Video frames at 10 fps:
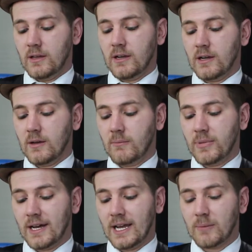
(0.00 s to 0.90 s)

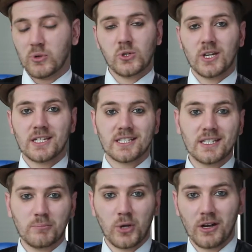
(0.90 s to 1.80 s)
But I appreciate
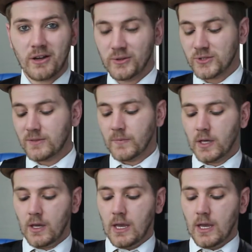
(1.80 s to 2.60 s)
steampunk culture.